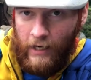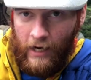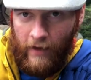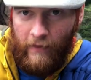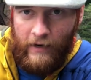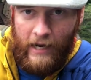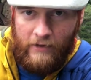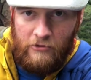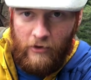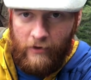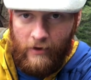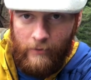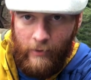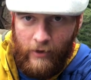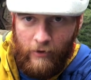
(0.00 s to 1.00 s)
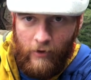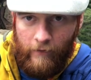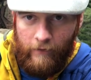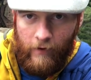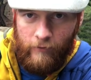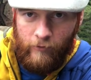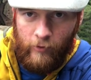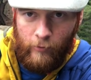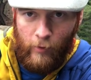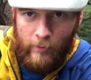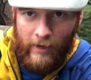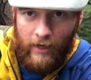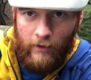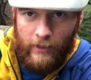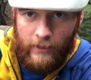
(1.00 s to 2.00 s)
and then actually set myself up for
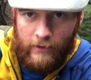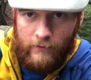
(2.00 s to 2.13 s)
rappelling.